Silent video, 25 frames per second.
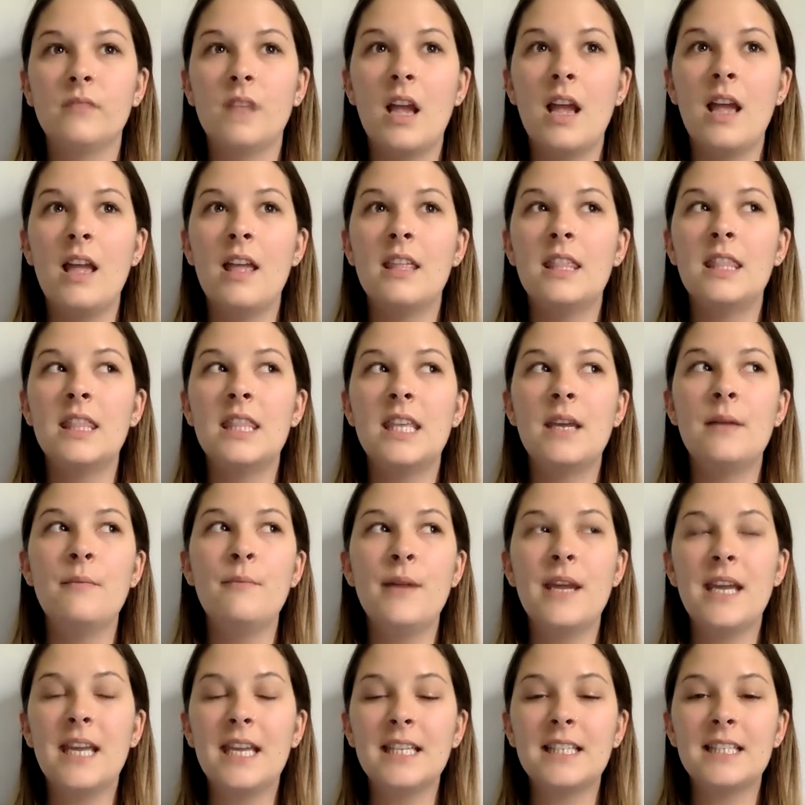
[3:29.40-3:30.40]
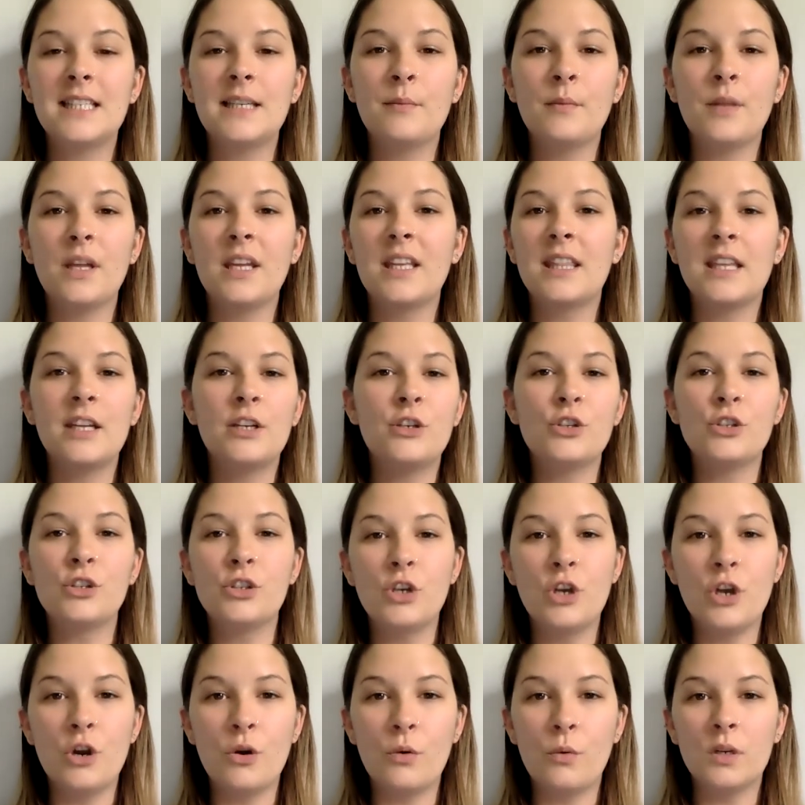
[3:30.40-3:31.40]
And they make it seem like they just
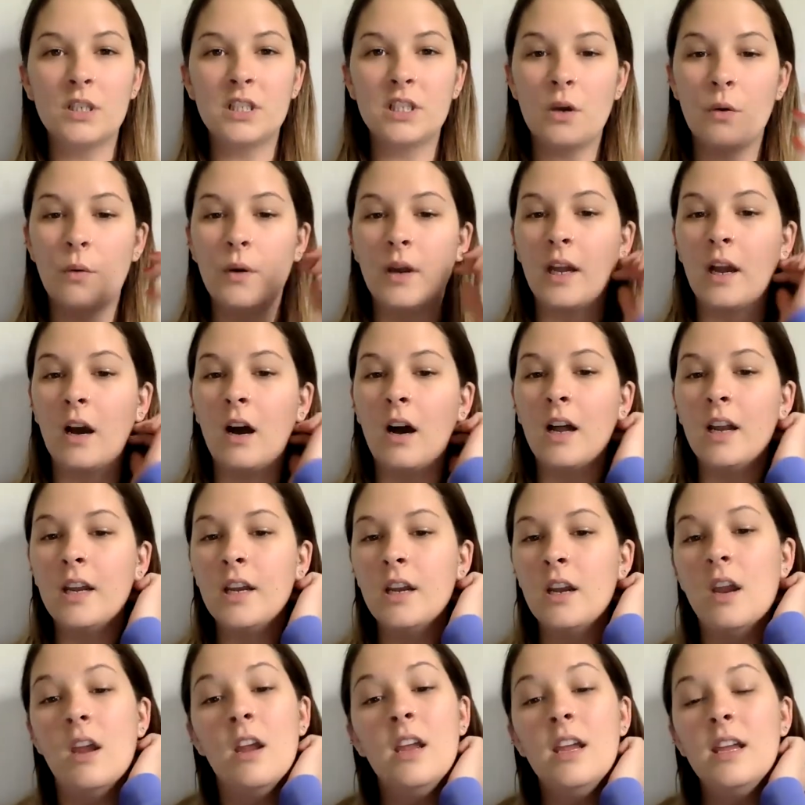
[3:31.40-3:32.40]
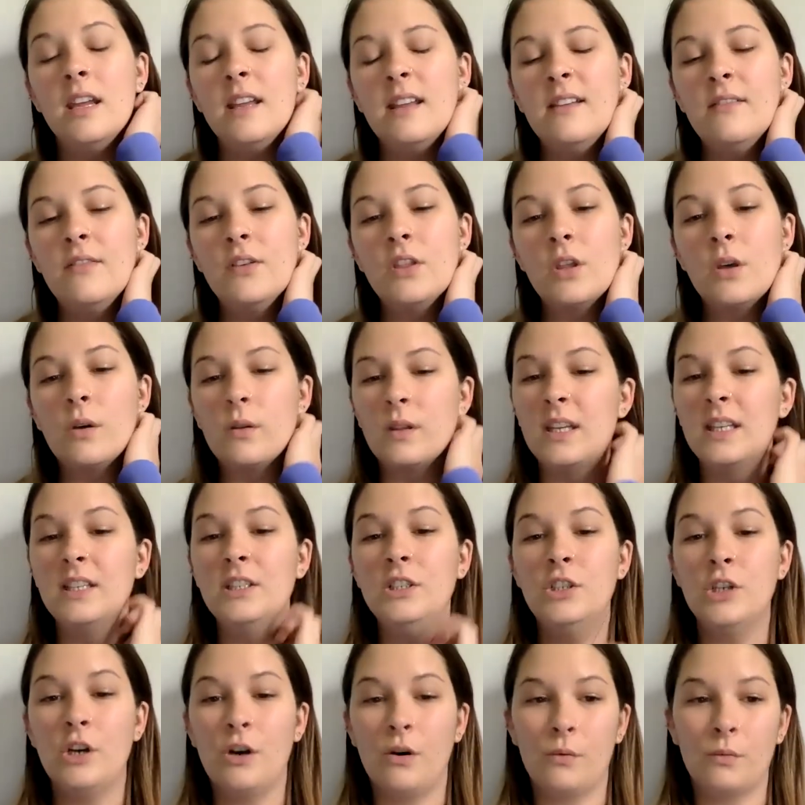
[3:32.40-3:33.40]
know what's going on, even though they
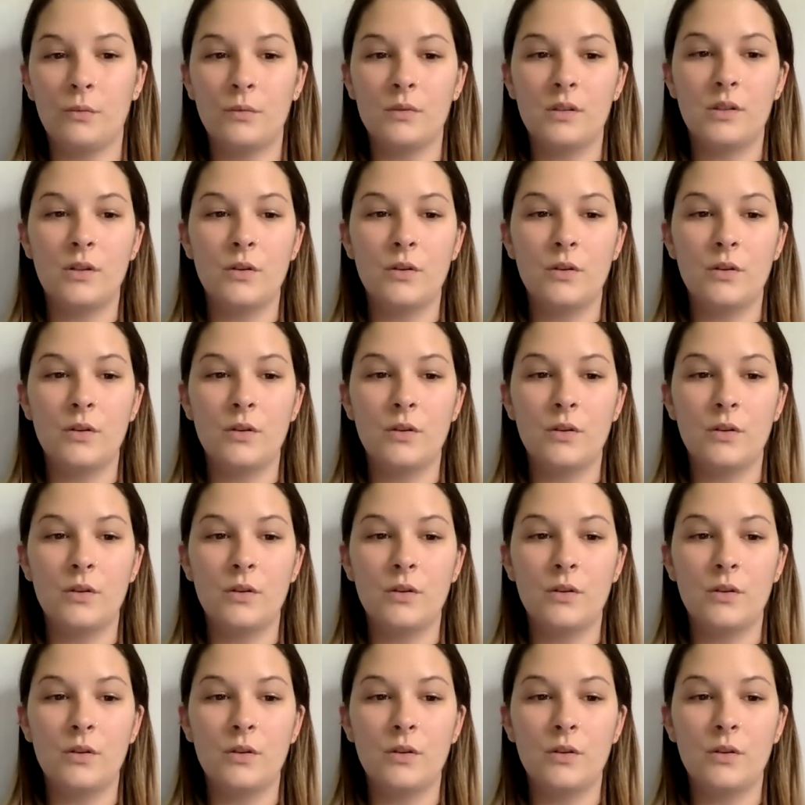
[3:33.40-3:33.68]
don't.